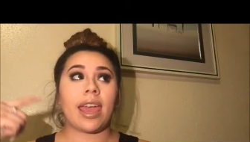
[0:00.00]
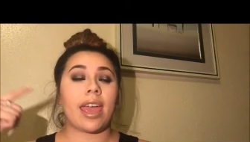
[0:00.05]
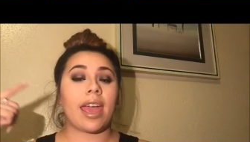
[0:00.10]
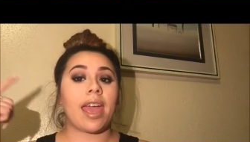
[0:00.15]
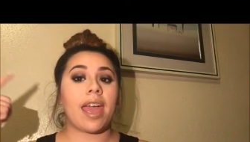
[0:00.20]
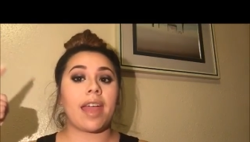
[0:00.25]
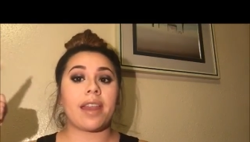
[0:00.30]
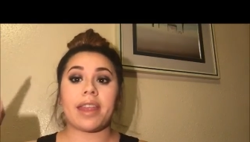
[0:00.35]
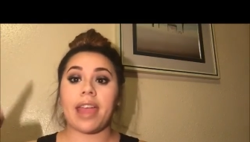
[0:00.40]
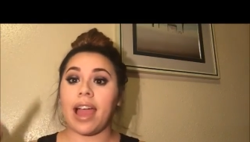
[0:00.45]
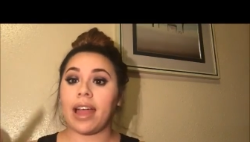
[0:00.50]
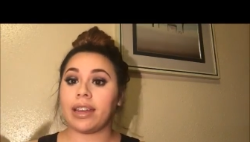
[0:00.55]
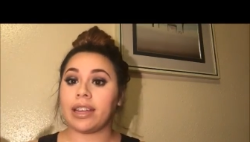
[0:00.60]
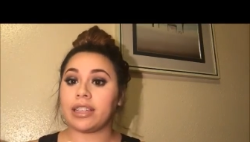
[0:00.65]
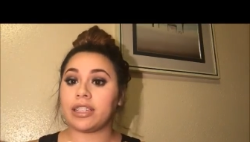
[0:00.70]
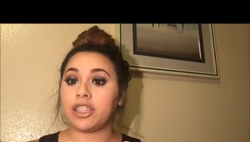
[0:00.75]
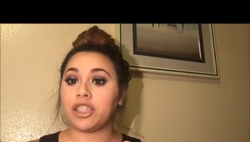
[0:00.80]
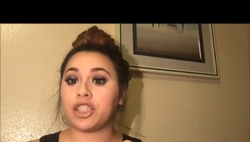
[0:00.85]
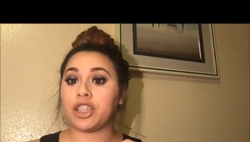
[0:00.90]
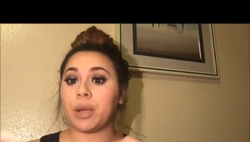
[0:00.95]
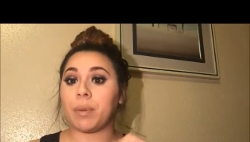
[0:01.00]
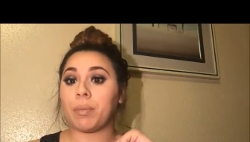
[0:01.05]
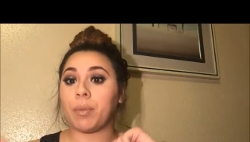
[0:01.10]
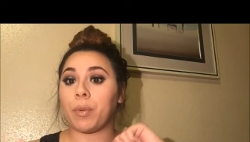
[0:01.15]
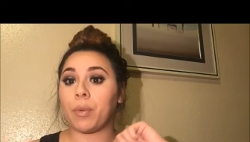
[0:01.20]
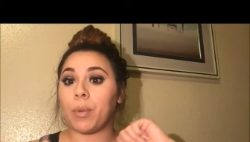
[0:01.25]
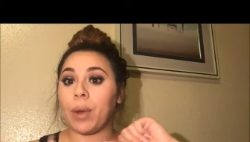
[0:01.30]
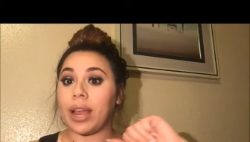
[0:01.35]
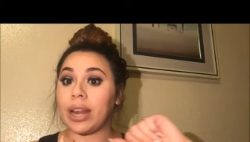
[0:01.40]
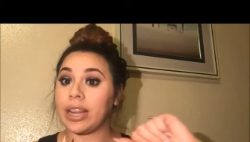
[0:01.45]
And yeah, let's jump
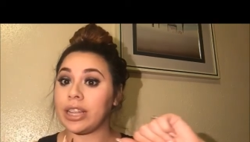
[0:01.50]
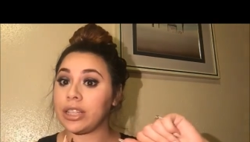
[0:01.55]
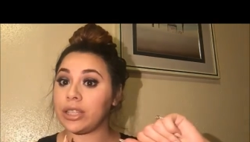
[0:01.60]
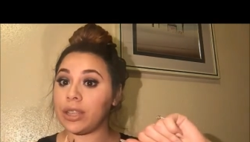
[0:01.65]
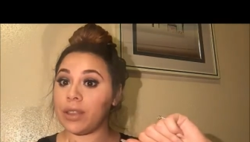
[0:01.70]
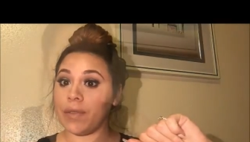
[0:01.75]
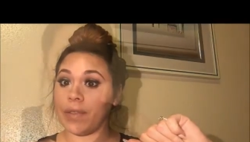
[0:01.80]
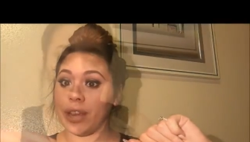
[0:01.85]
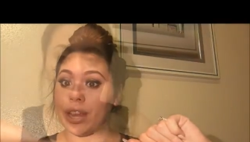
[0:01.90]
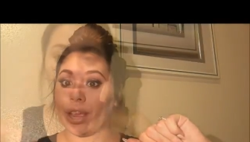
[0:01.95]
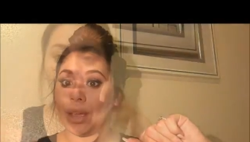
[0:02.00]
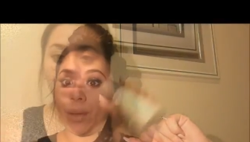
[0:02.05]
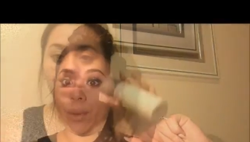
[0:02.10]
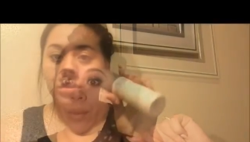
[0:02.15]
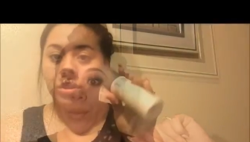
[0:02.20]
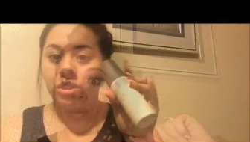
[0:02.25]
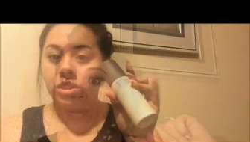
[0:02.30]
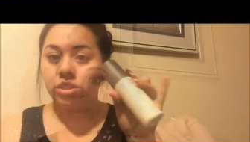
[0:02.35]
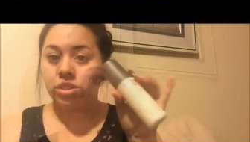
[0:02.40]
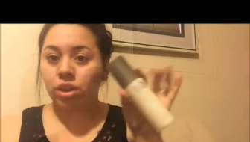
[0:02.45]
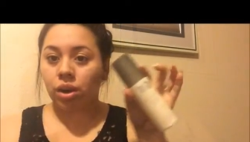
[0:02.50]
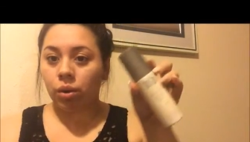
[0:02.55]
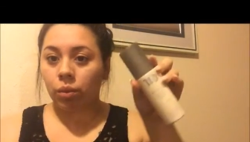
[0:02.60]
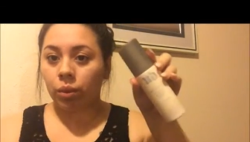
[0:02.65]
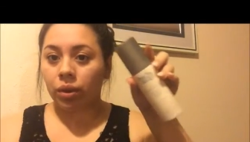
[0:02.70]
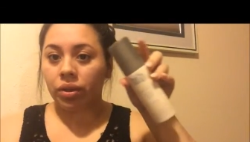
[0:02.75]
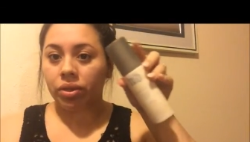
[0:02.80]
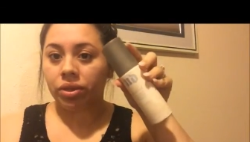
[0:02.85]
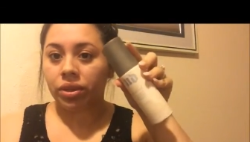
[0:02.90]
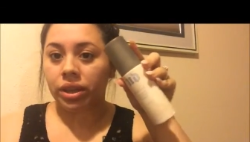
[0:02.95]
right into the video. So I'm going to start
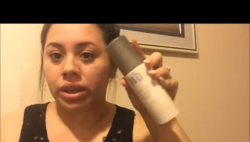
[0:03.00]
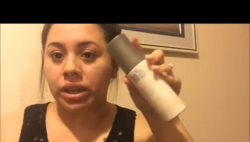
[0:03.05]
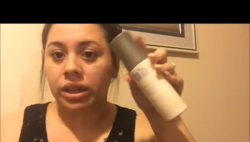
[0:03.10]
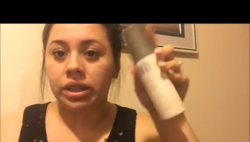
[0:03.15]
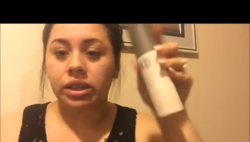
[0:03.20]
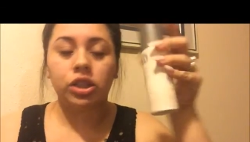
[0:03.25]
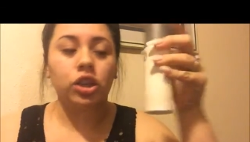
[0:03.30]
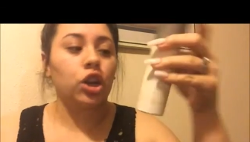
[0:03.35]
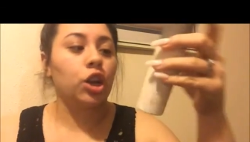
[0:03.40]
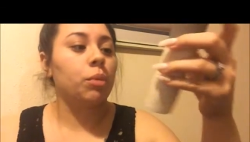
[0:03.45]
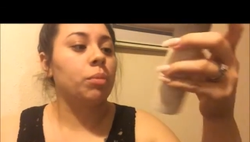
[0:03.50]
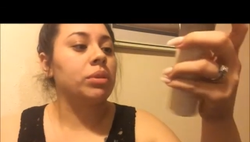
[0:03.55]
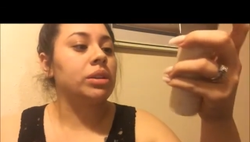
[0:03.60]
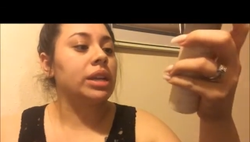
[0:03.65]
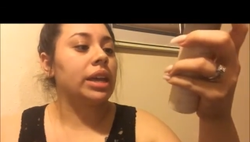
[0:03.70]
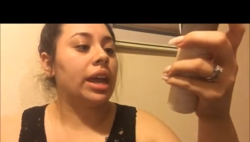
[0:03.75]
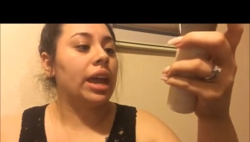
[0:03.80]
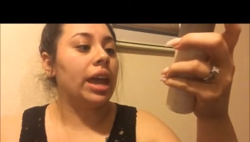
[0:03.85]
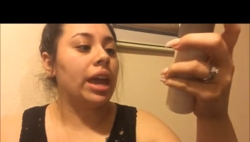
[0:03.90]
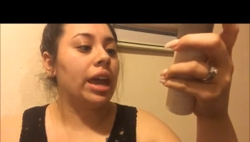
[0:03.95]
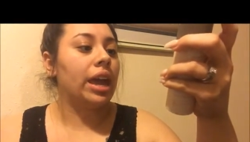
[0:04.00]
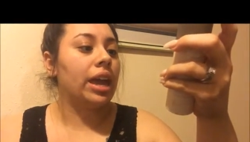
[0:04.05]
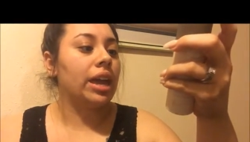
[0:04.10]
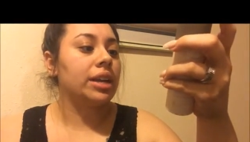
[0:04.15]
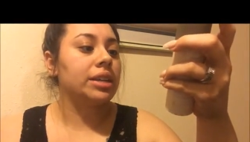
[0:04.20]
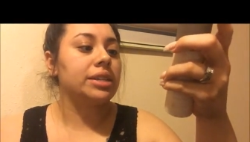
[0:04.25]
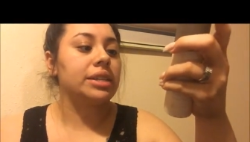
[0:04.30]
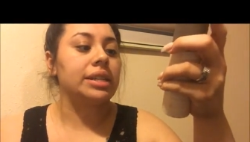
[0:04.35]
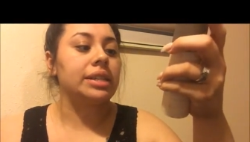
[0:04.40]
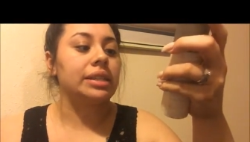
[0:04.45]
with this Urban
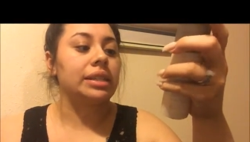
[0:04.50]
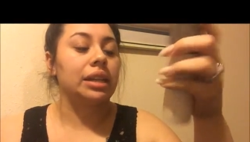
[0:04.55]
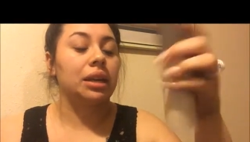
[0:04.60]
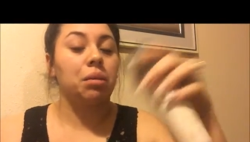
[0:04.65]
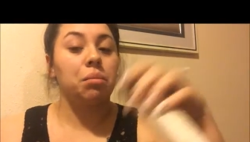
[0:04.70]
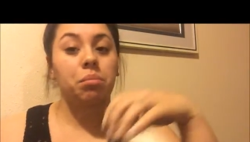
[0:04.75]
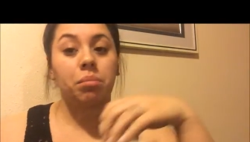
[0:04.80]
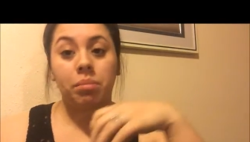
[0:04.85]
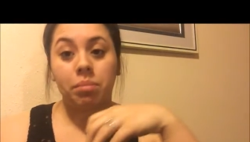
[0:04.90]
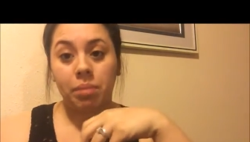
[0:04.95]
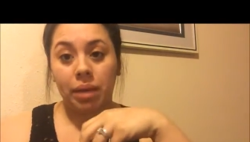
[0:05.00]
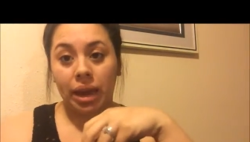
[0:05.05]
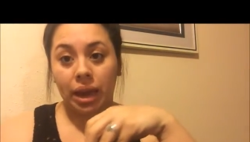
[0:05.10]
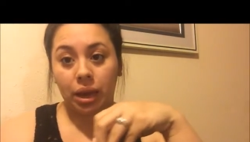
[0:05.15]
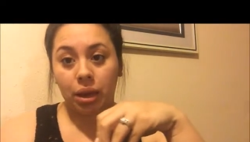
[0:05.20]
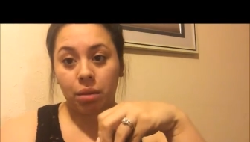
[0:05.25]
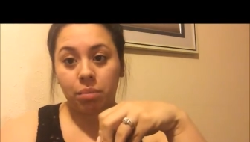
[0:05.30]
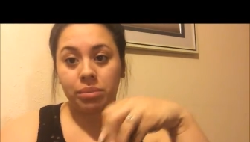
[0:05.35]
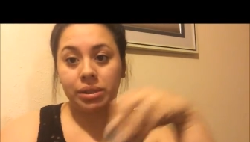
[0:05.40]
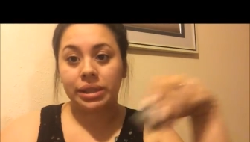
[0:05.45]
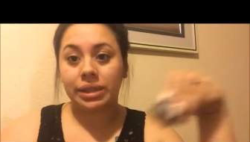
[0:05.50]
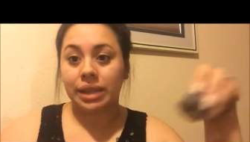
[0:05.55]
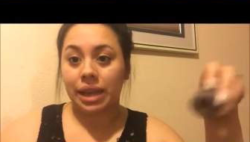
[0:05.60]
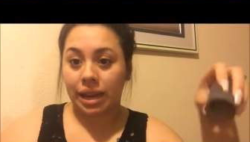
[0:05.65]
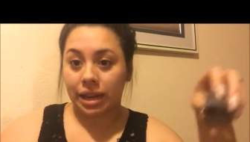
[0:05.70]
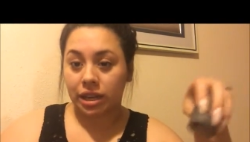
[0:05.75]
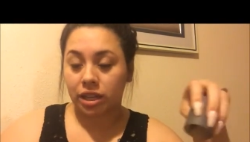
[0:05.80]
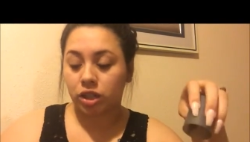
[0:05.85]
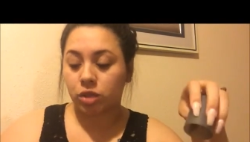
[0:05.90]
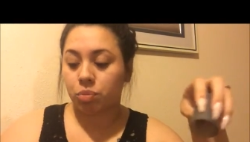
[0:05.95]
Decay De-Slick Makeup
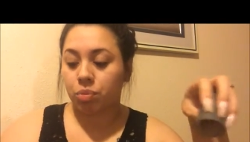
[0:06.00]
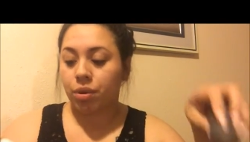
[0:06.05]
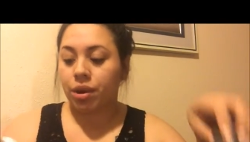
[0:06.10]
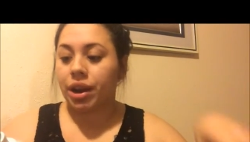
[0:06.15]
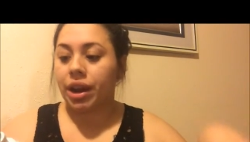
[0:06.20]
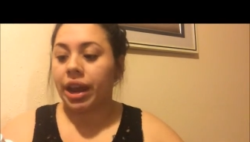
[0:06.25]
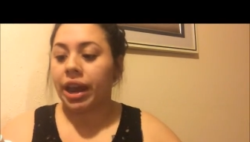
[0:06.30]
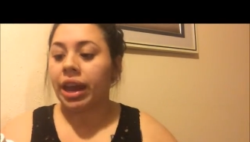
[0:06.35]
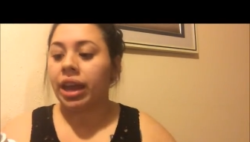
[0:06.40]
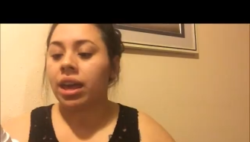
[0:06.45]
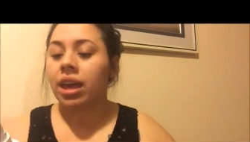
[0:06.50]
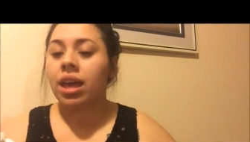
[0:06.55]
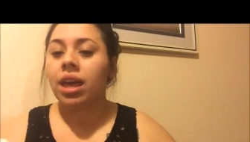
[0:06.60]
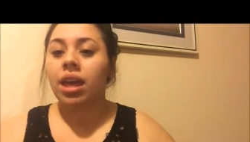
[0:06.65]
Setting Spray.